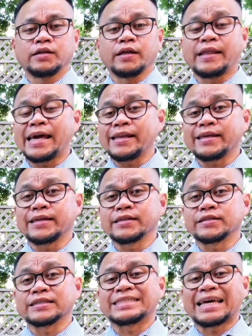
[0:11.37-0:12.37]
The date
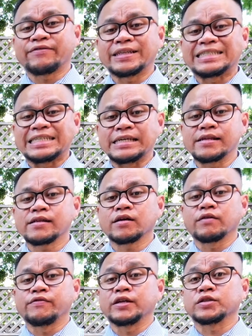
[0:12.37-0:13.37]
is the 17th
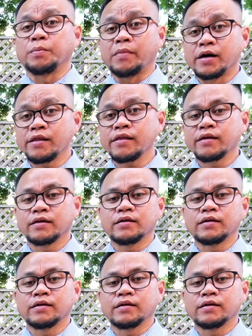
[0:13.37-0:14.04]
of this month,